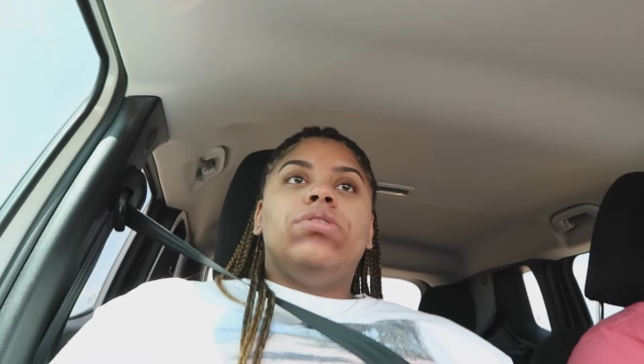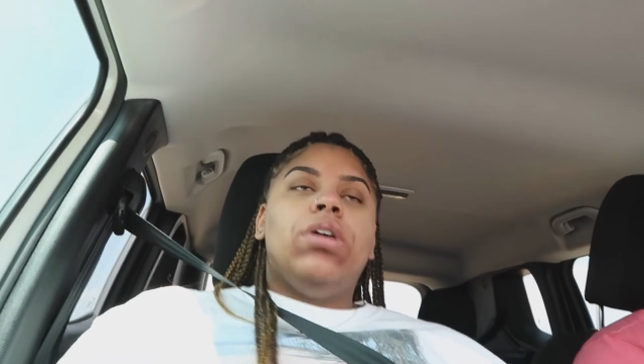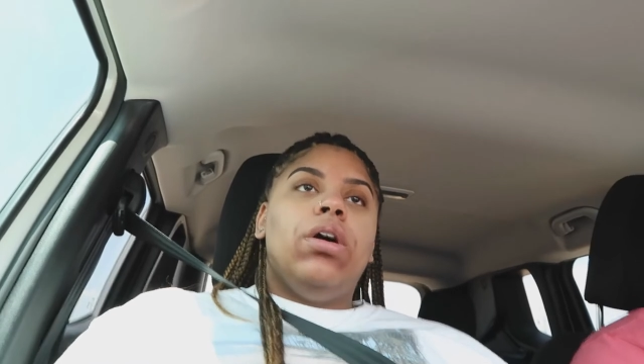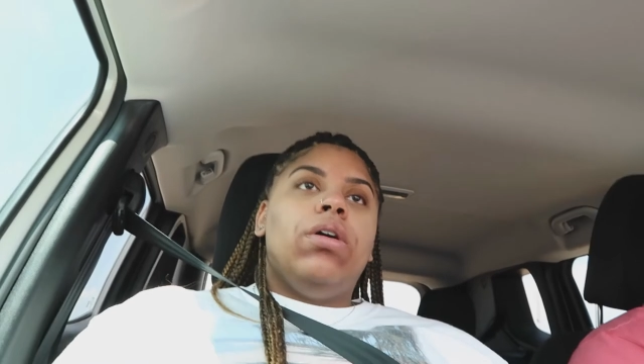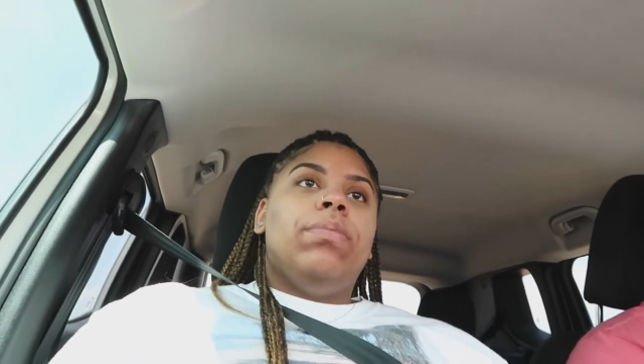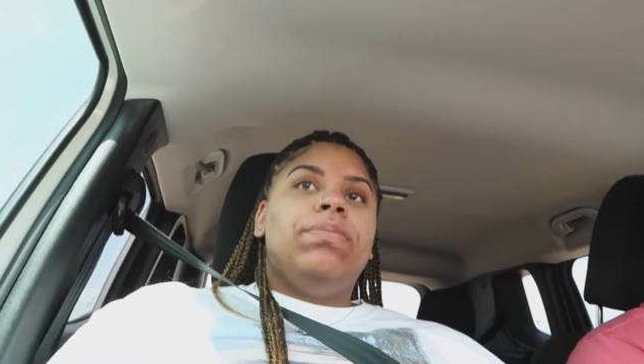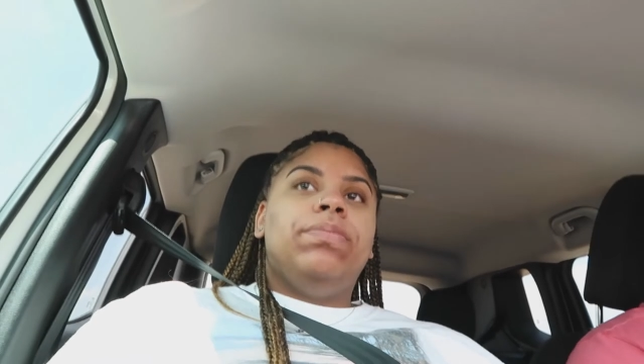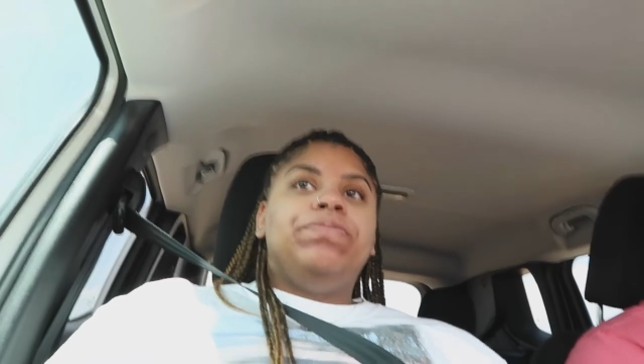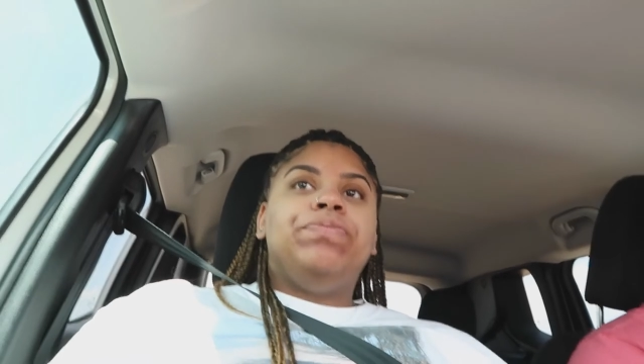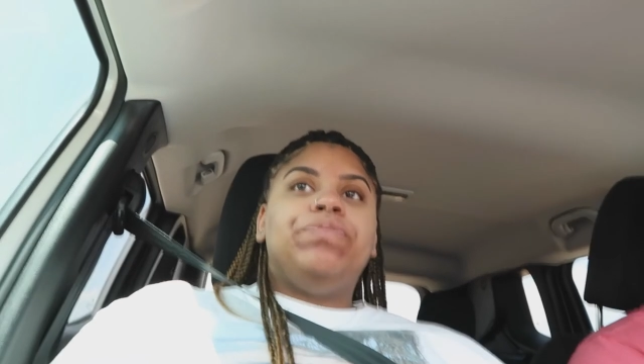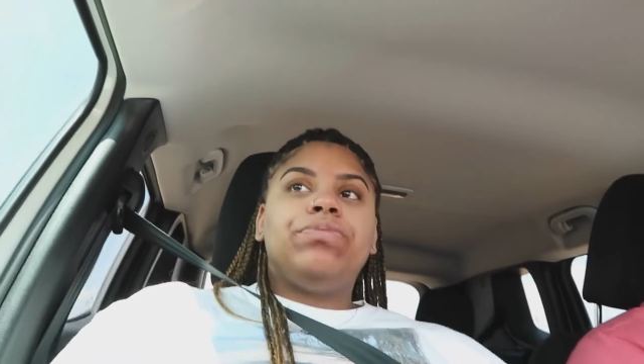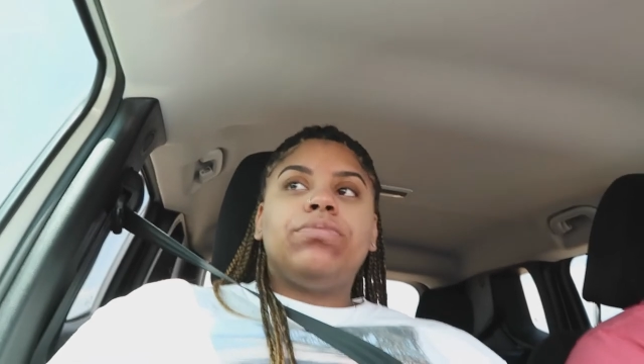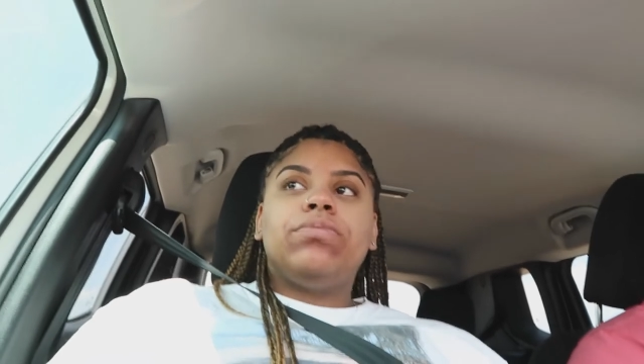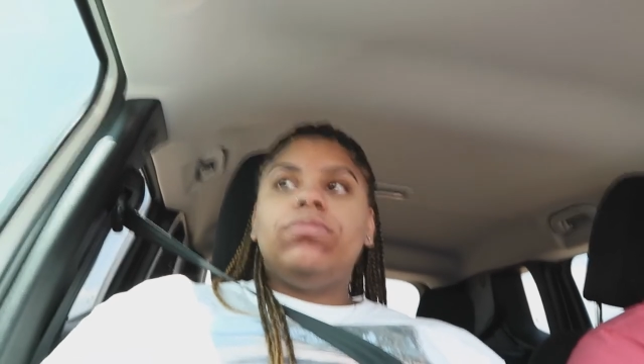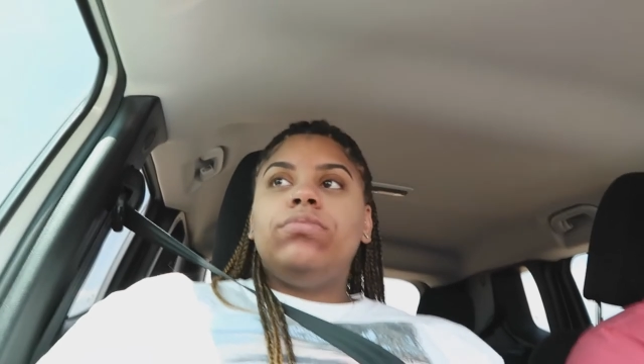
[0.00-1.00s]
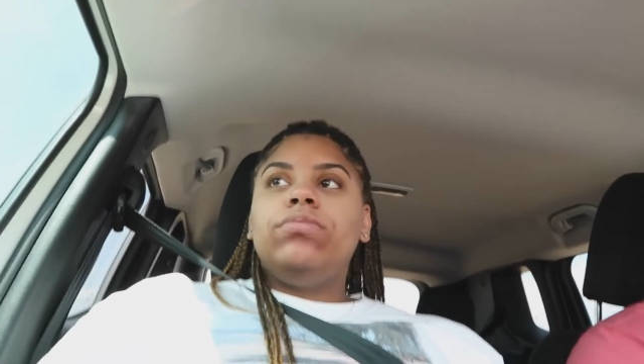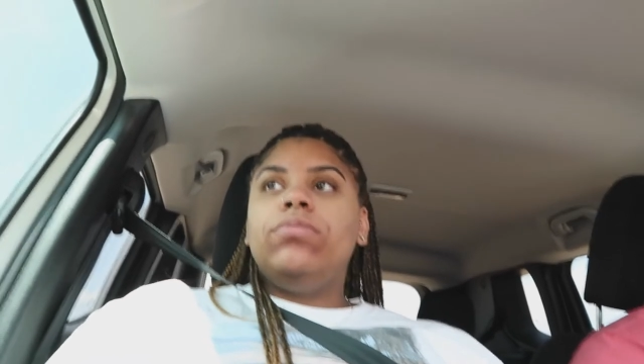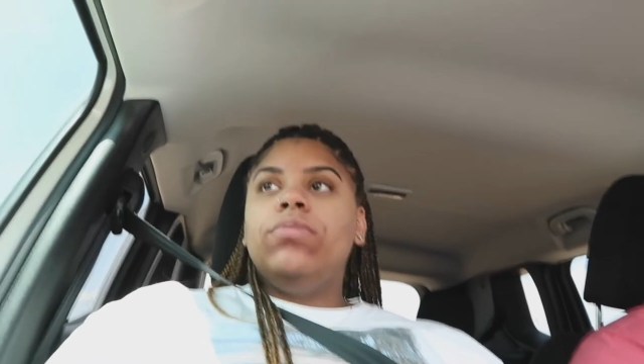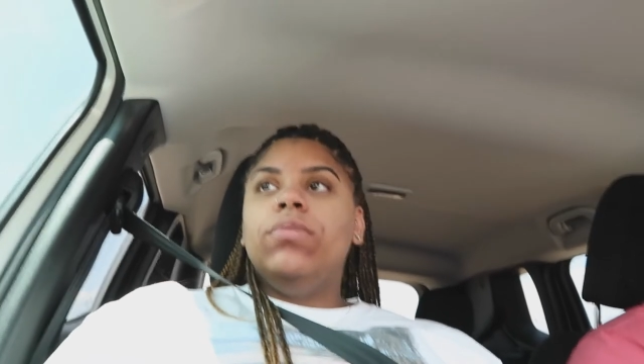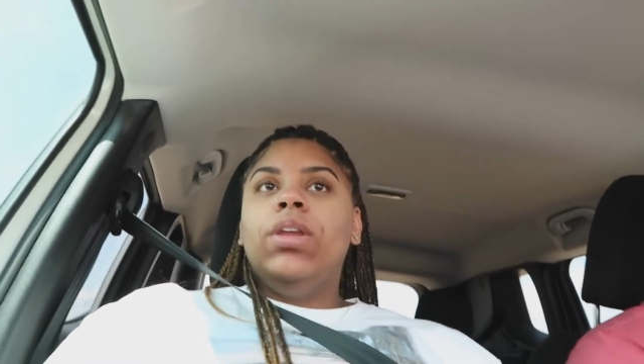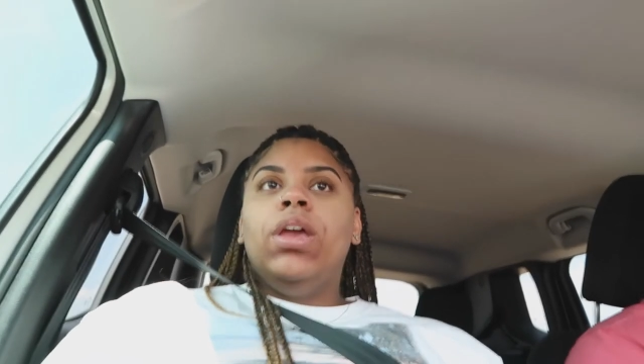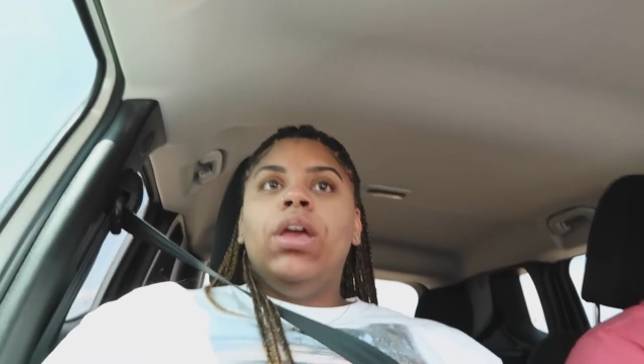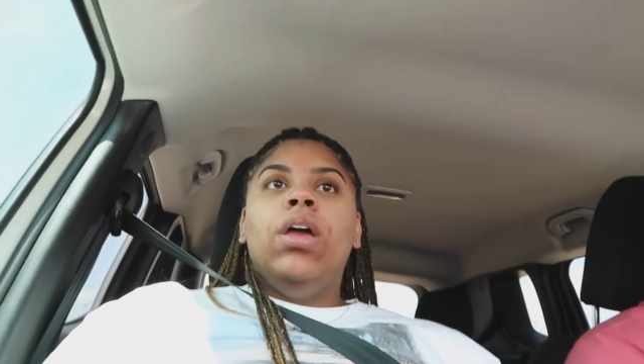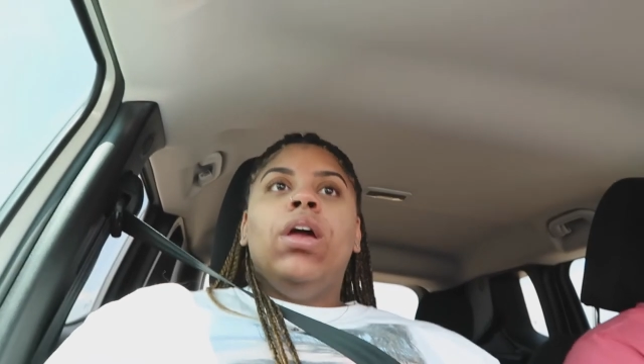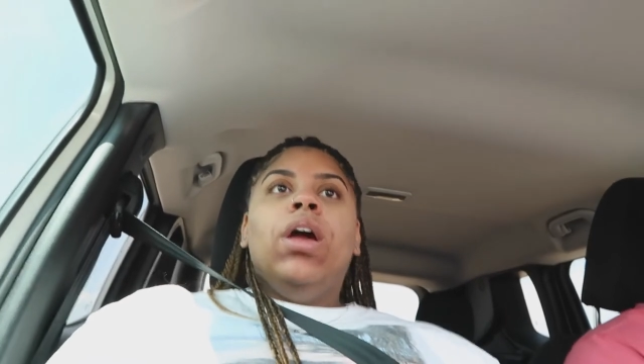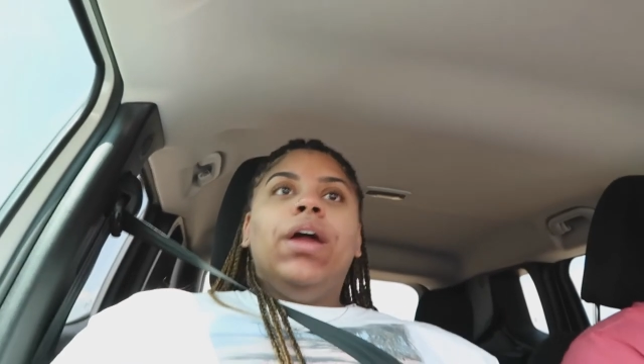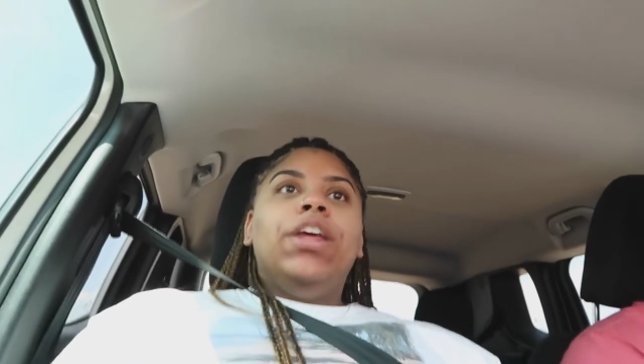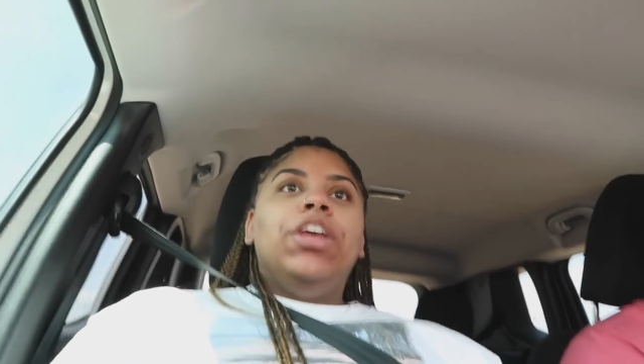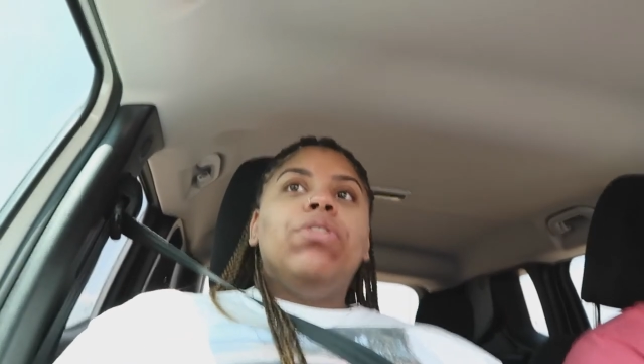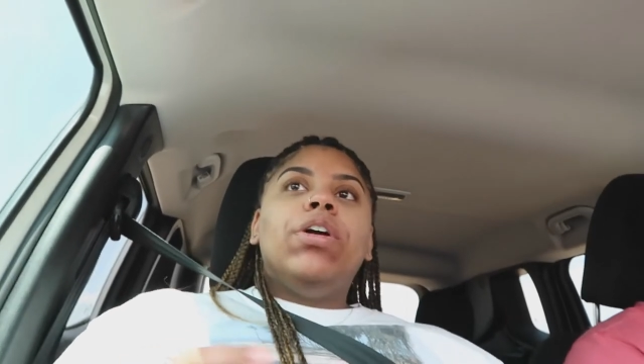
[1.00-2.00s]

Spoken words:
So, honey,